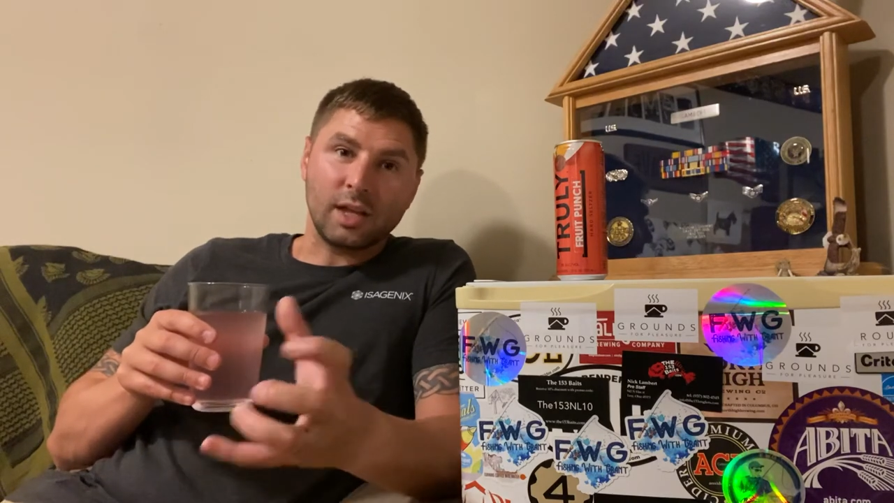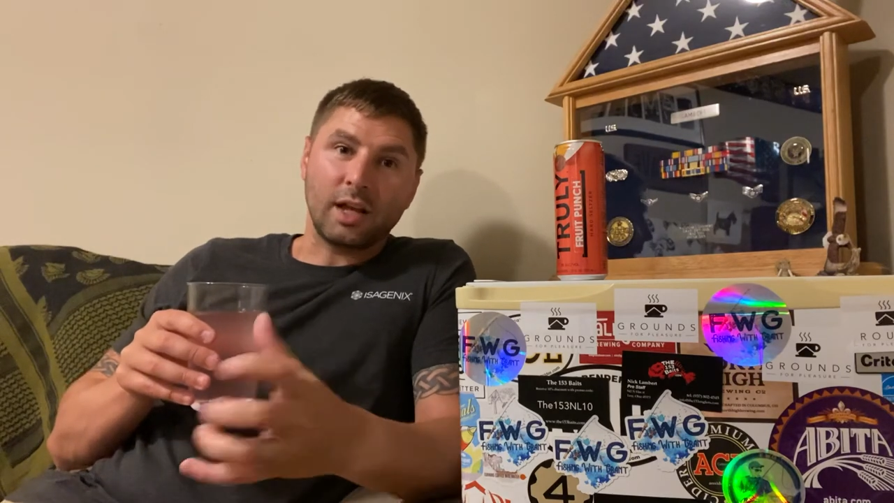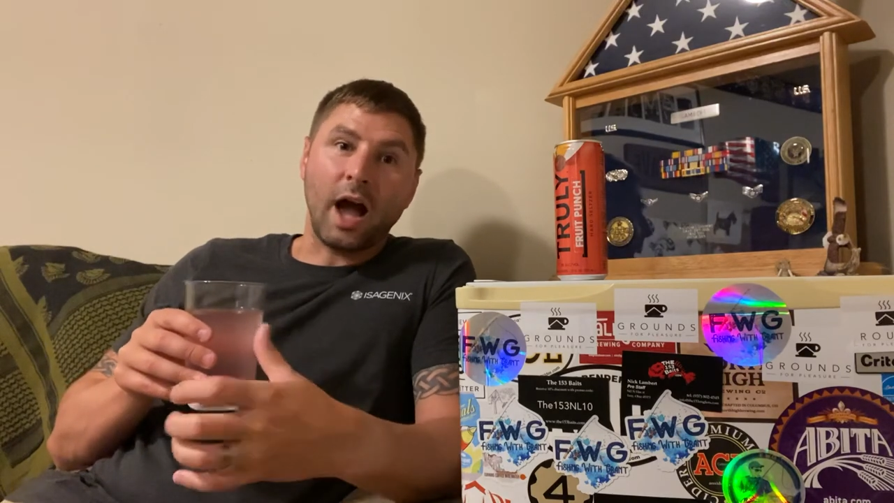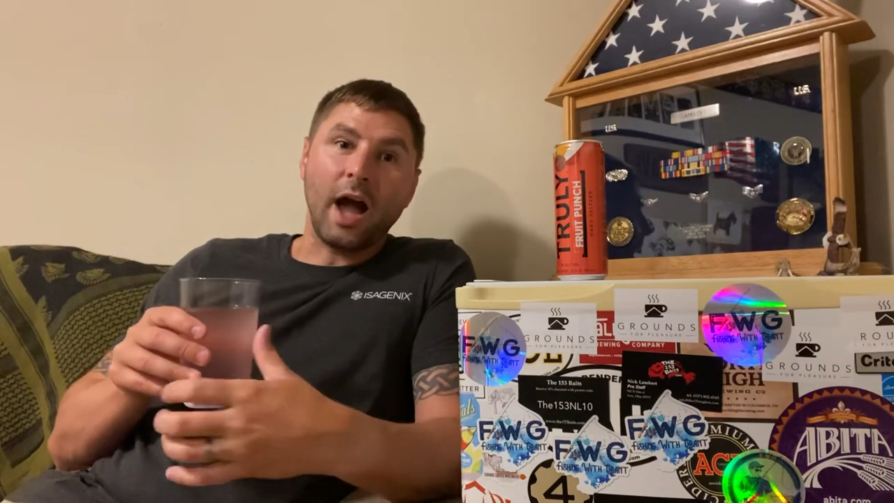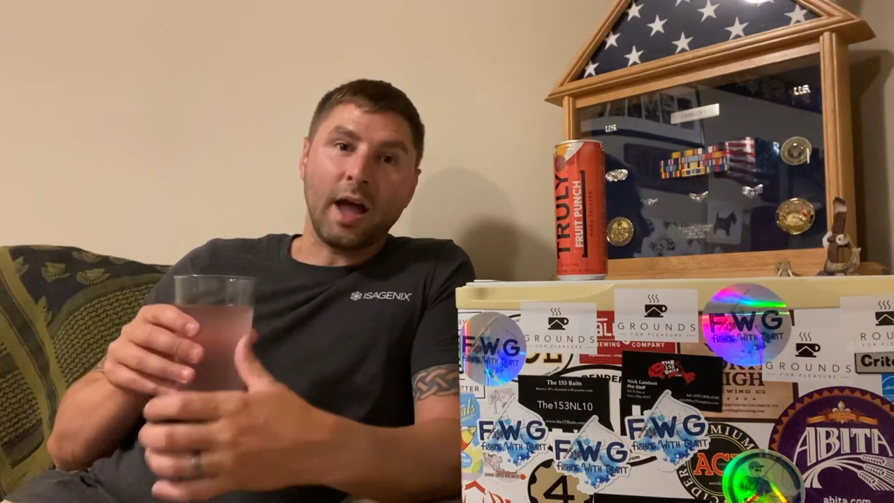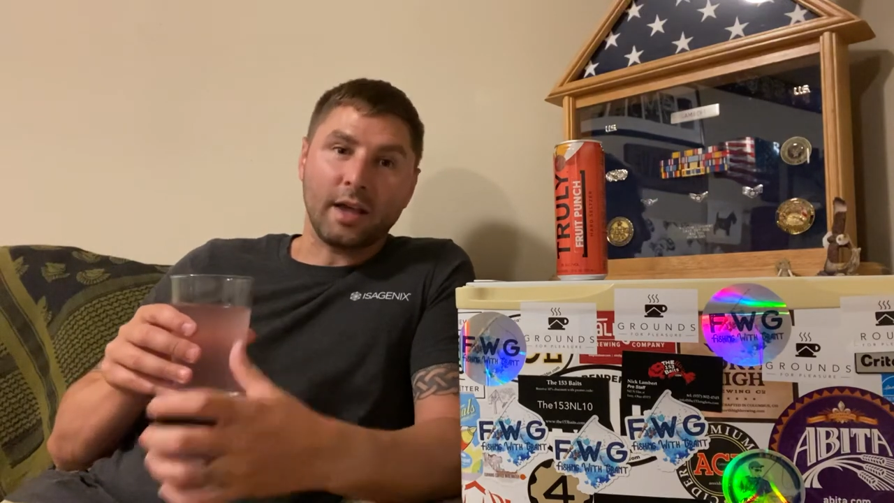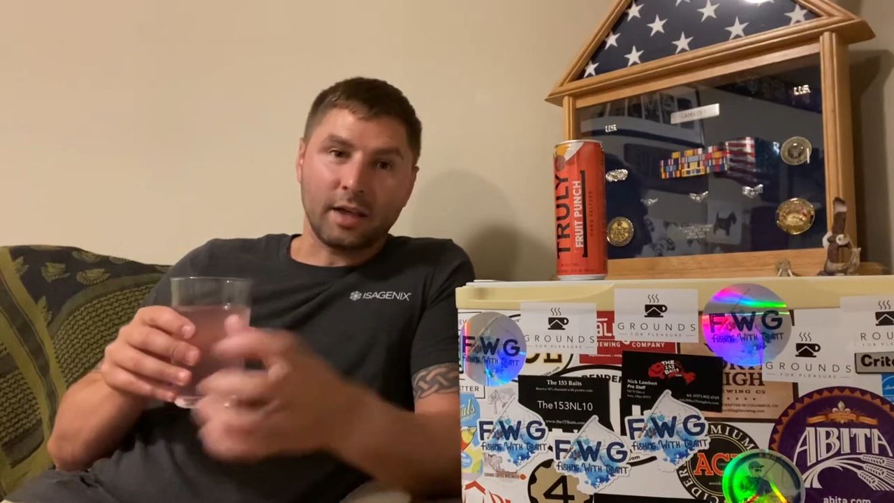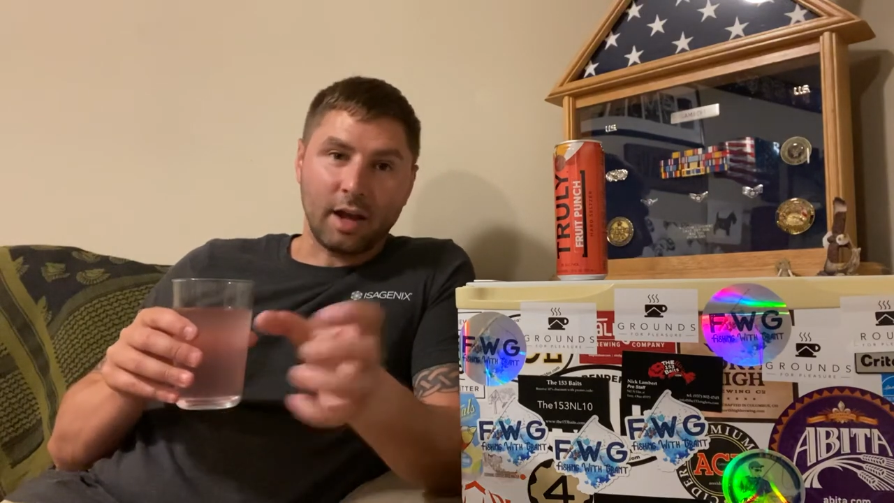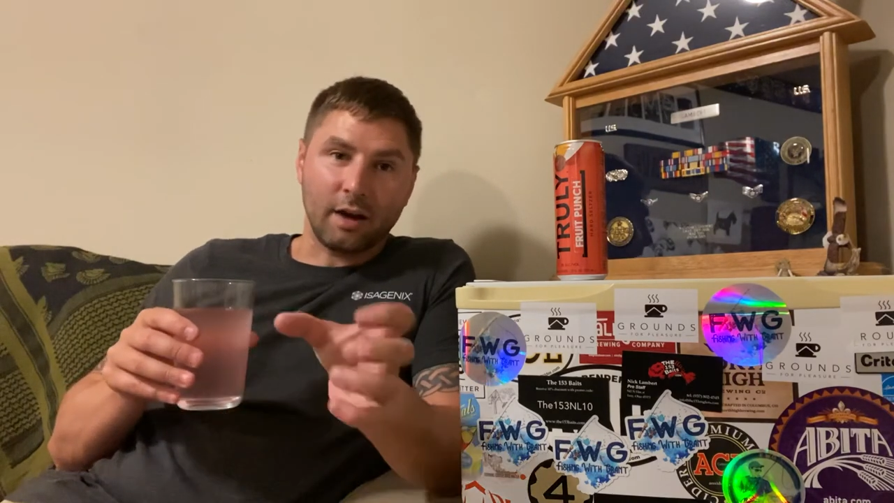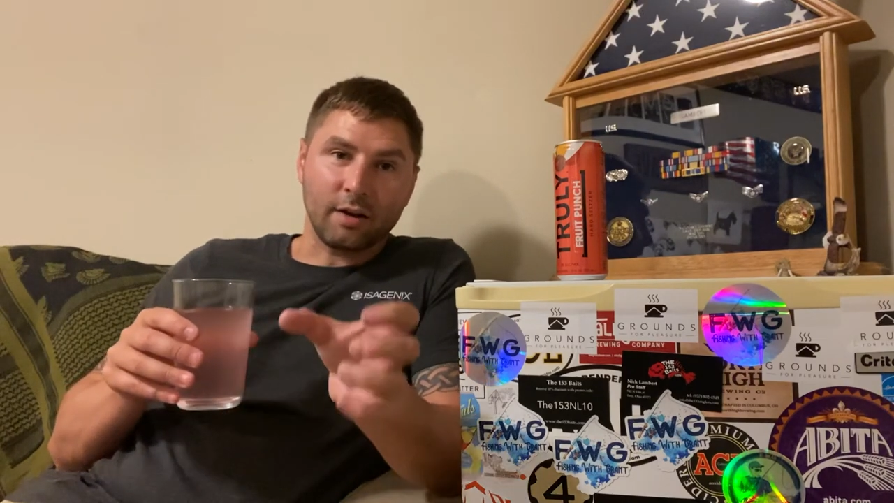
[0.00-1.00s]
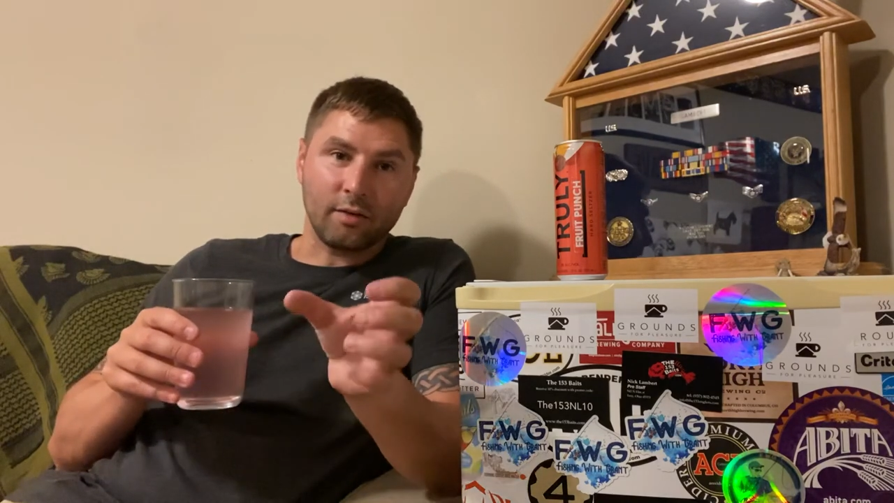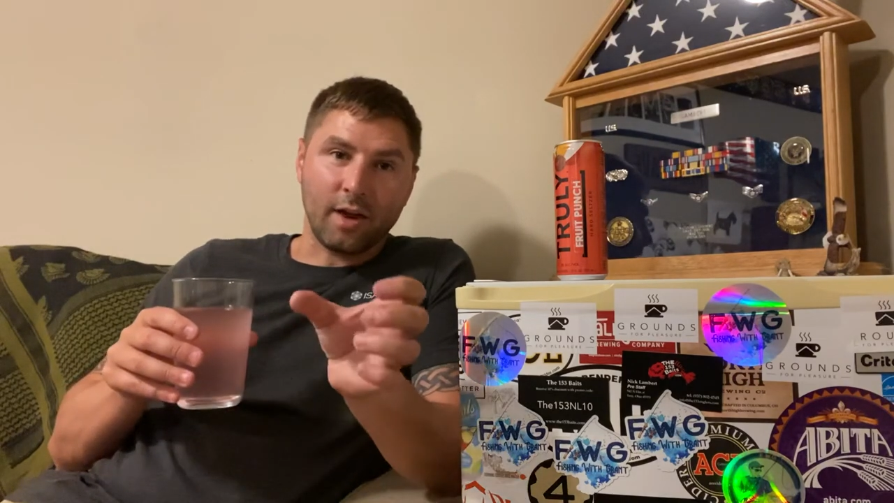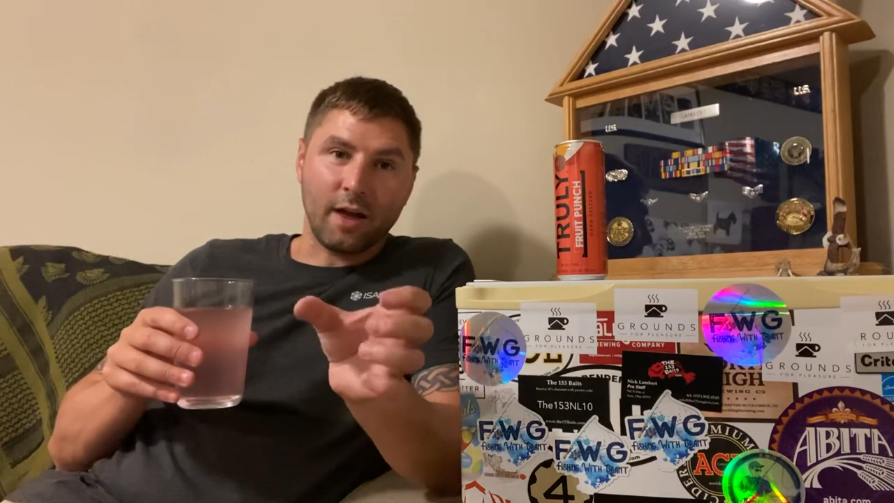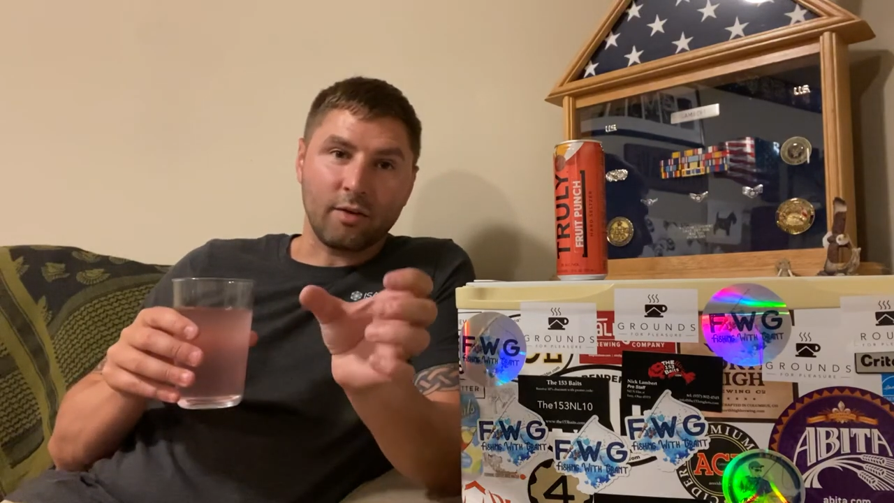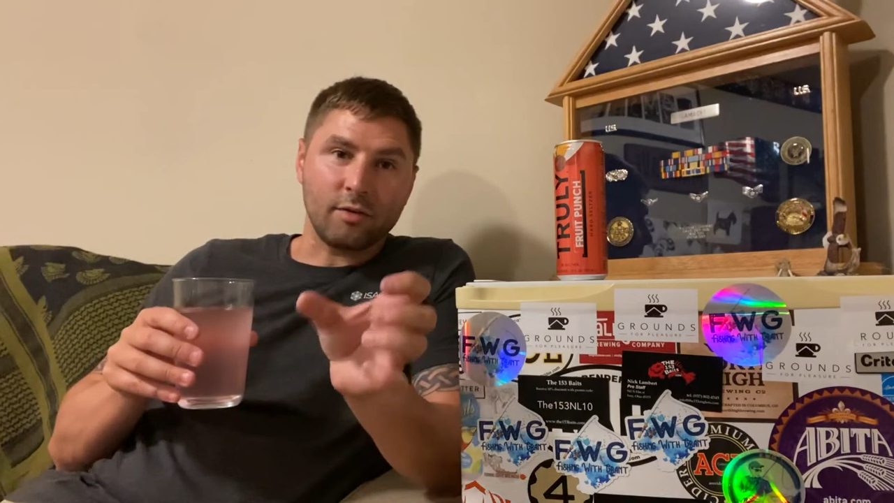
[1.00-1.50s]
guy carrying
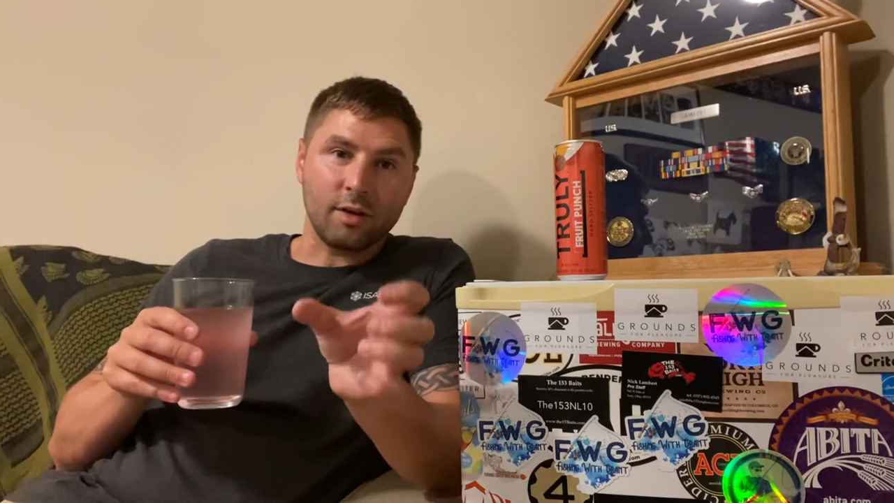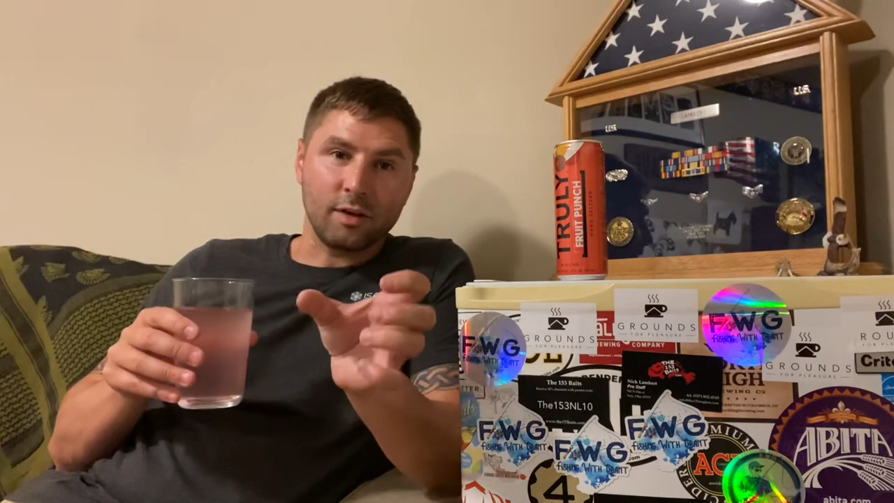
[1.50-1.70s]
around,